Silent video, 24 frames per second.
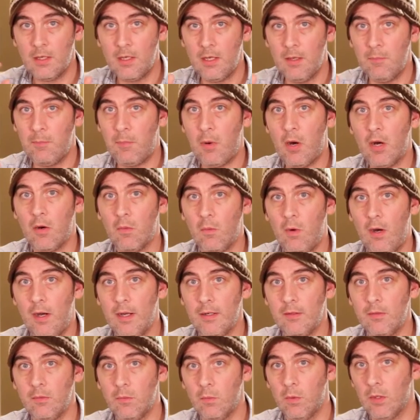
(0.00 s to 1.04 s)
In part
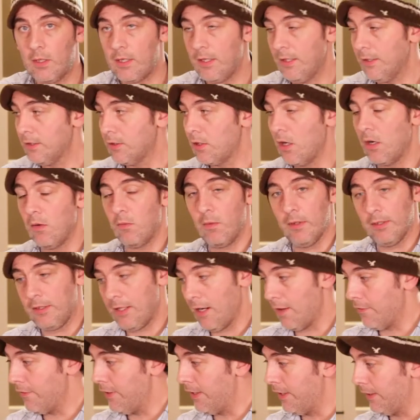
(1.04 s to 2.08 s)
one, we're going to start with
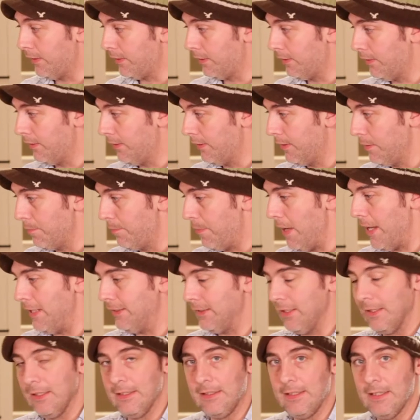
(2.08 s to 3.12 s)
covering the base
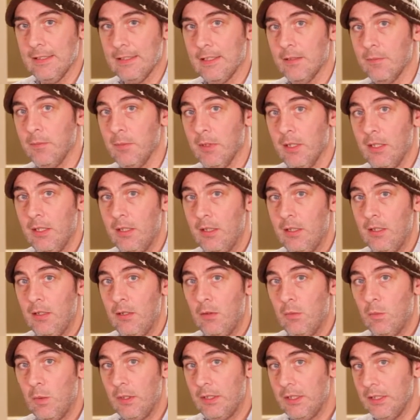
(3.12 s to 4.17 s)
of the system,
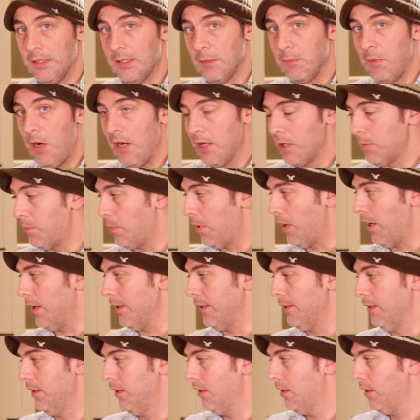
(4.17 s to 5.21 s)
which is the monopod.